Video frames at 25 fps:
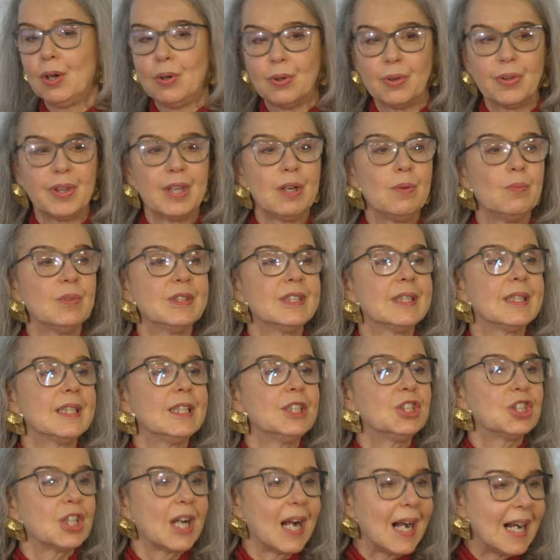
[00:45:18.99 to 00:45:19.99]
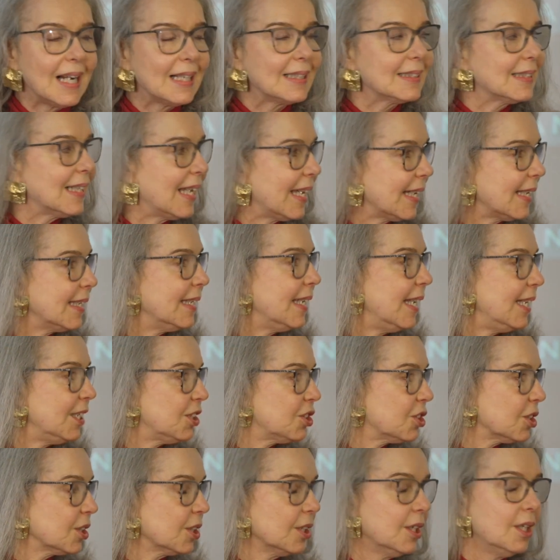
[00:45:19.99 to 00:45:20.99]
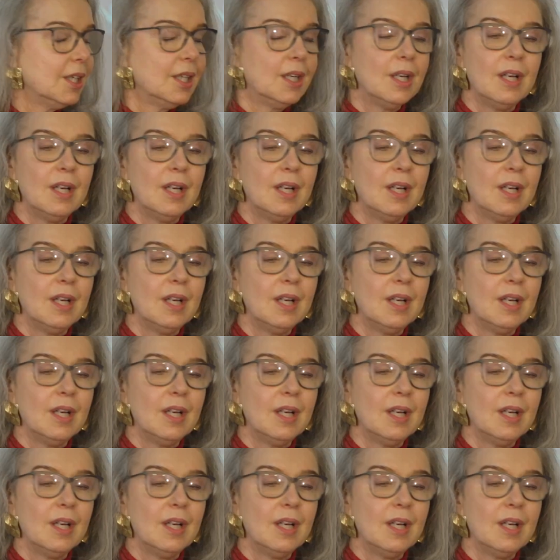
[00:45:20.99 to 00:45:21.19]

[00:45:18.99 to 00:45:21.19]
whole thing was the childlike nature.